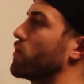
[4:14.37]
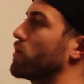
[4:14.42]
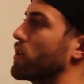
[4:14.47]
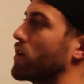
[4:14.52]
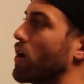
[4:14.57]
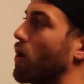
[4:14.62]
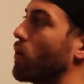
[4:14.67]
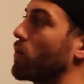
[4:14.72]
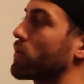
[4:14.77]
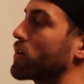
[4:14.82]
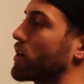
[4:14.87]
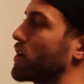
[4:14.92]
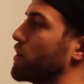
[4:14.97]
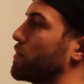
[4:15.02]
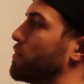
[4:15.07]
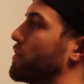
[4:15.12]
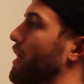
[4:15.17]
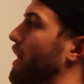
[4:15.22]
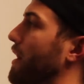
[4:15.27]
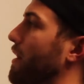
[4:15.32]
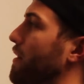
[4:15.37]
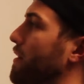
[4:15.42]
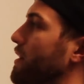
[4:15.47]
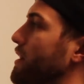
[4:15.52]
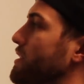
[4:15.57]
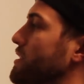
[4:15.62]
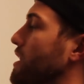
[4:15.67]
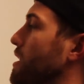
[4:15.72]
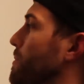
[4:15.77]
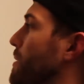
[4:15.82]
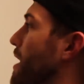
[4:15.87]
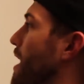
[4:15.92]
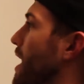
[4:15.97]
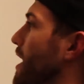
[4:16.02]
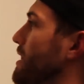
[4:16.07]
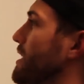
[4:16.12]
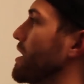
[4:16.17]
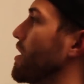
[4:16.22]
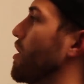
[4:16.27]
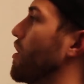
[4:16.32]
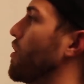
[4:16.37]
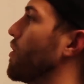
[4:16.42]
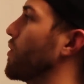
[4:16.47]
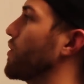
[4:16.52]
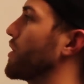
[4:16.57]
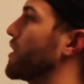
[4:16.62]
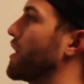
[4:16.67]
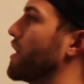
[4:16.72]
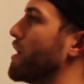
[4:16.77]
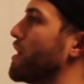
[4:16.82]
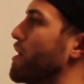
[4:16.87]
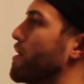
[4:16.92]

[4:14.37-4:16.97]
Julio, good player, he's gonna be highly owned.